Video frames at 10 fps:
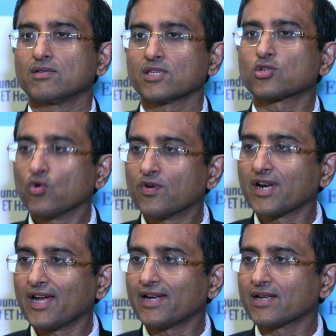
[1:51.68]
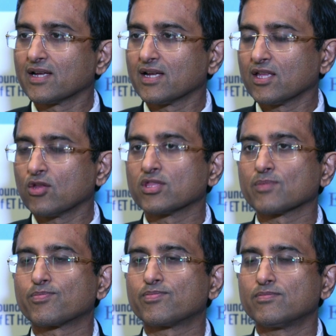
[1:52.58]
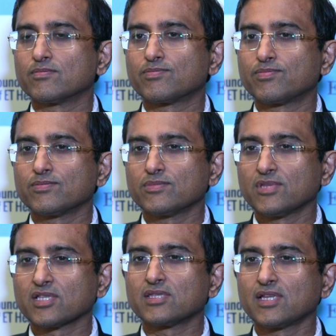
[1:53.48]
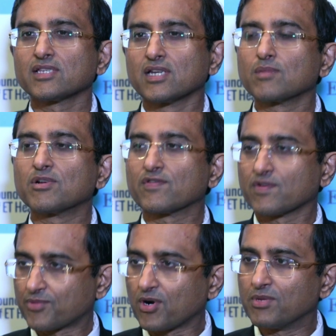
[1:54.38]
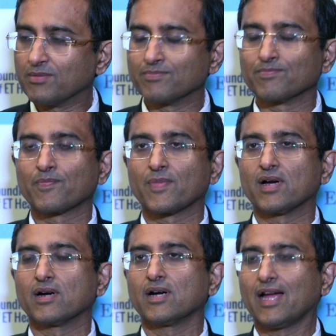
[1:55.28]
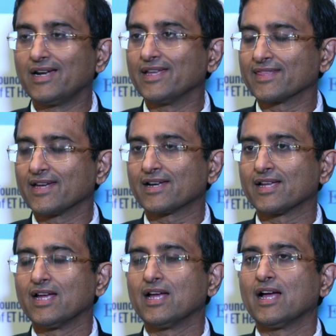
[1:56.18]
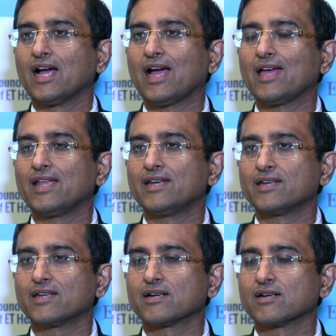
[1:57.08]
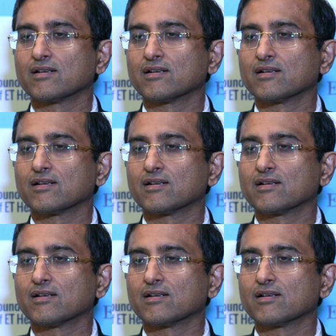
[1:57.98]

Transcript: just overnight, you know, there is a little bit of a problem handling that. And